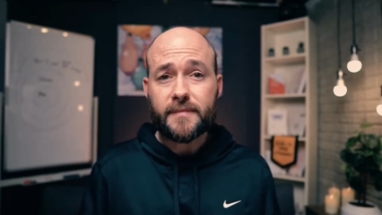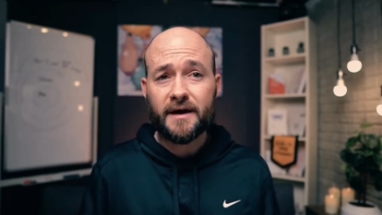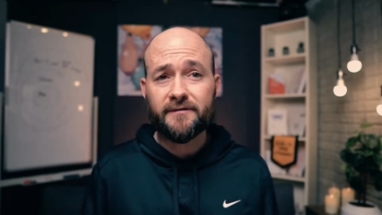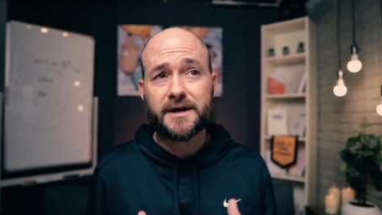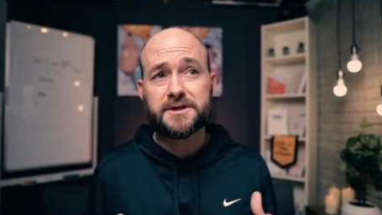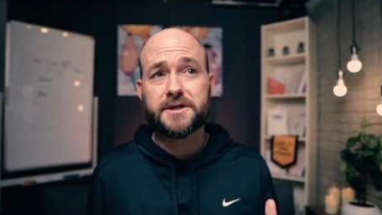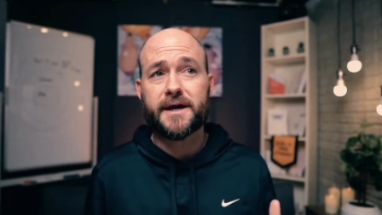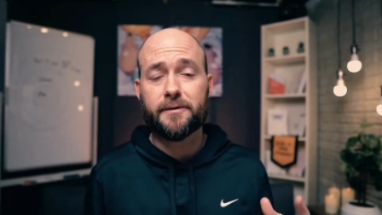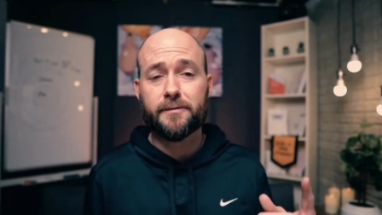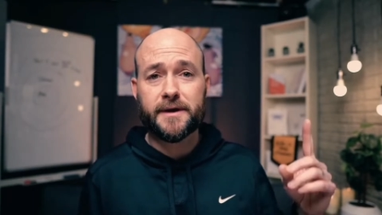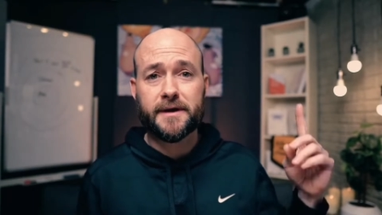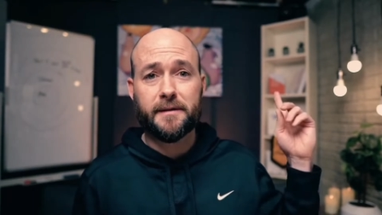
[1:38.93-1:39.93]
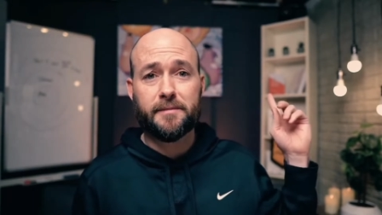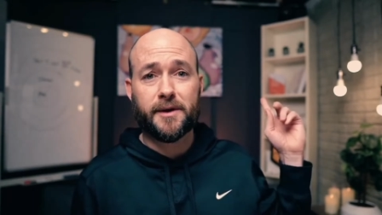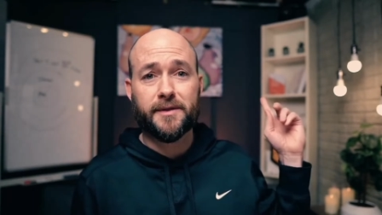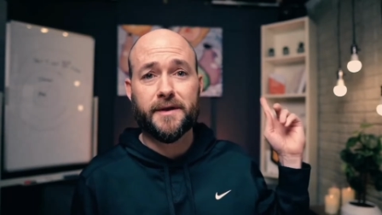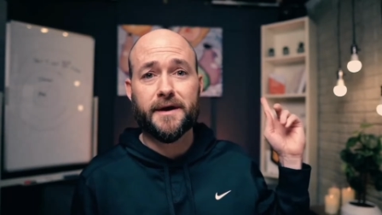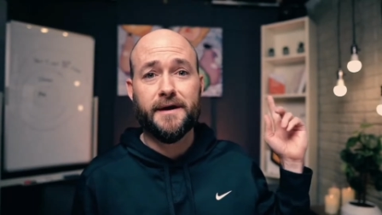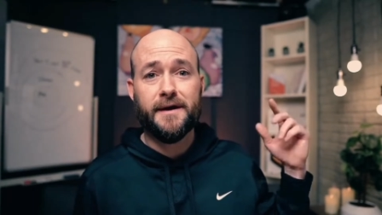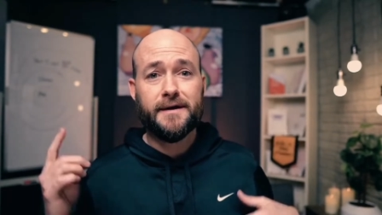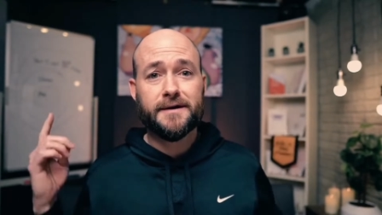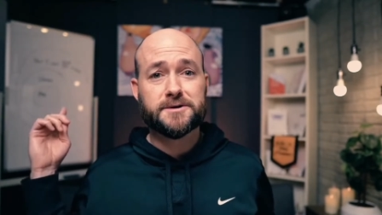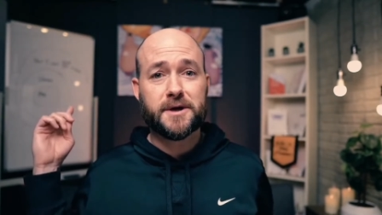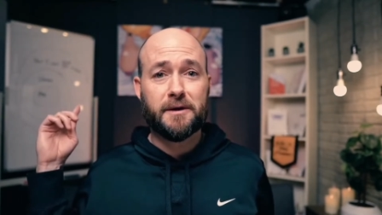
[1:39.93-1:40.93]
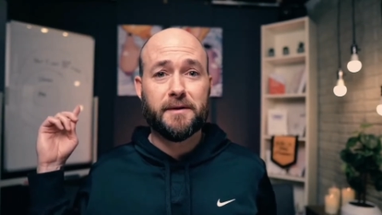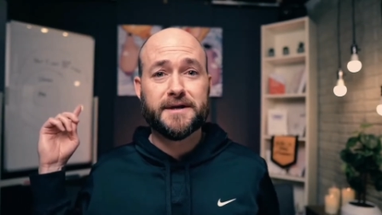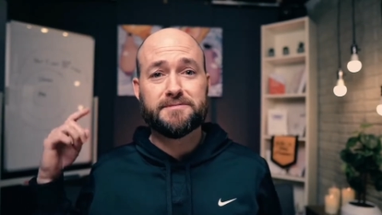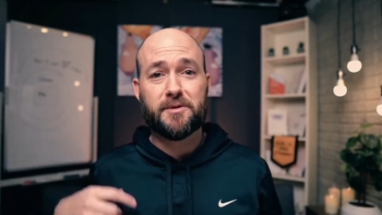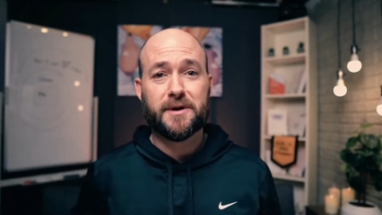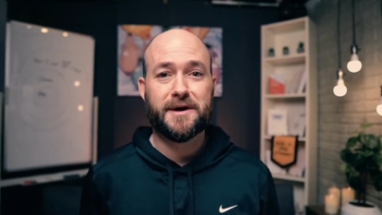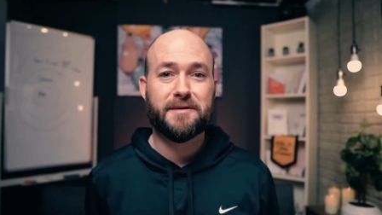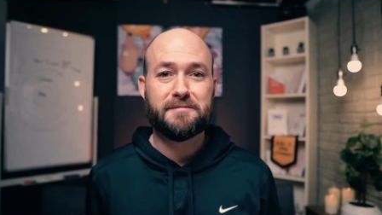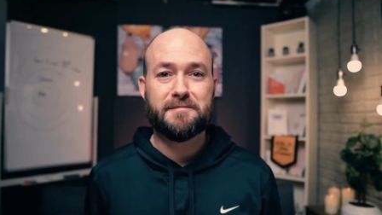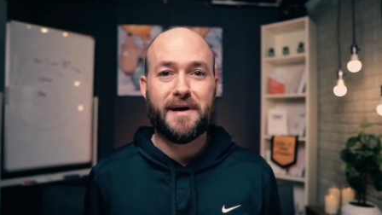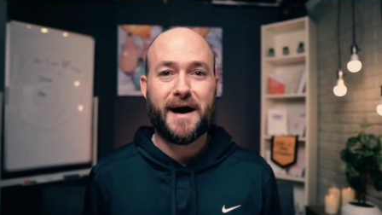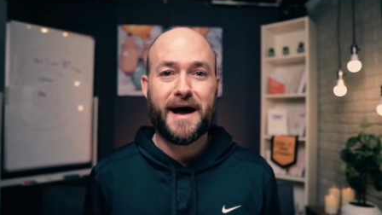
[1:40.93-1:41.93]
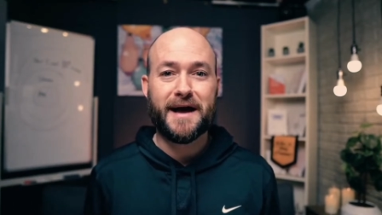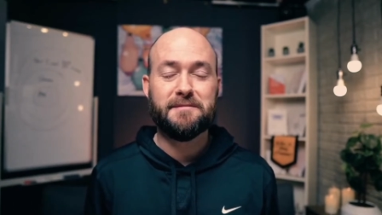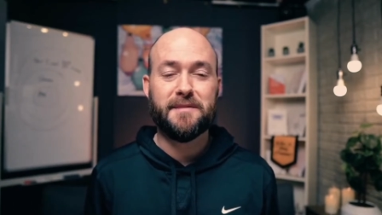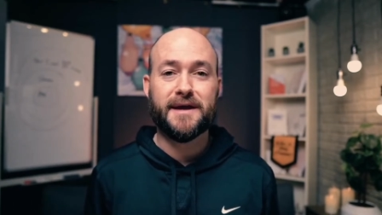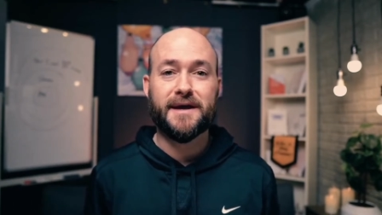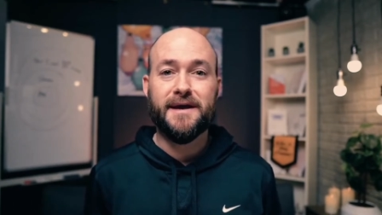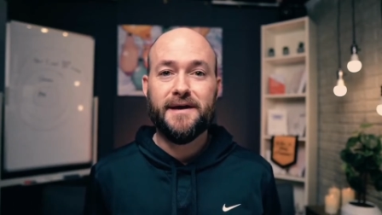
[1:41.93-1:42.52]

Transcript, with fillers: I've actually got it written up on the dry erase board here behind me.